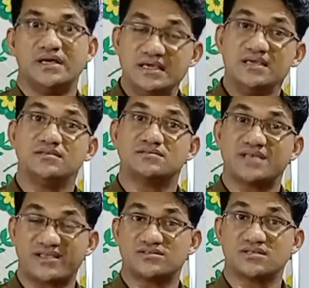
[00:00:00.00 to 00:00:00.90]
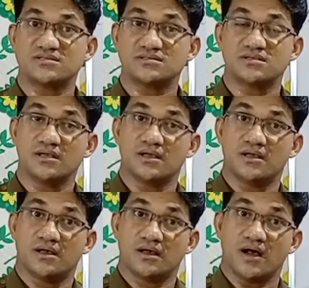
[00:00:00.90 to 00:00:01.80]
Is success
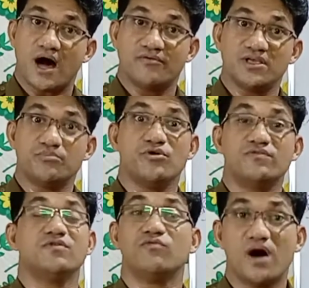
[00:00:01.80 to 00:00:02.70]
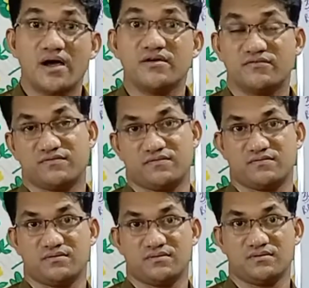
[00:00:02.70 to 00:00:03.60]
having a beautiful wife?
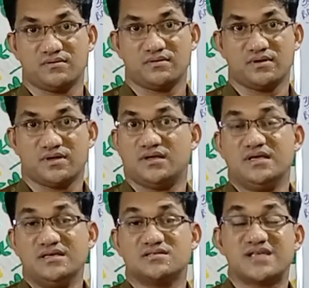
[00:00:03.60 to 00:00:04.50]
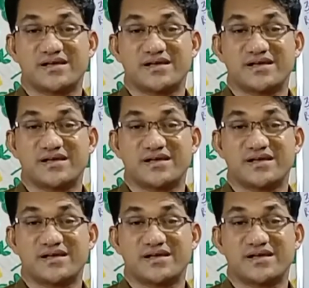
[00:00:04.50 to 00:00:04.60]
Is